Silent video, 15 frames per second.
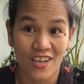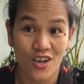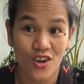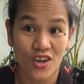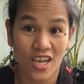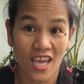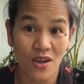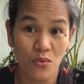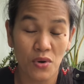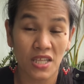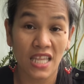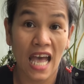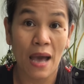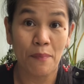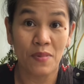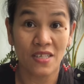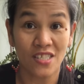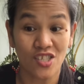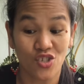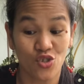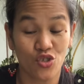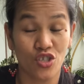Okay, what happens
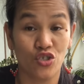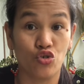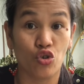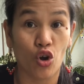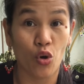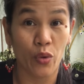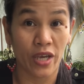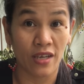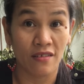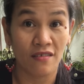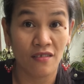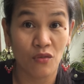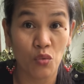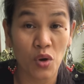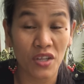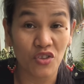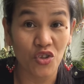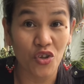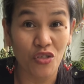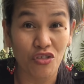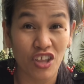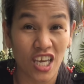to the drawing? What do you
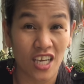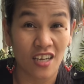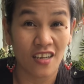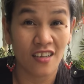think?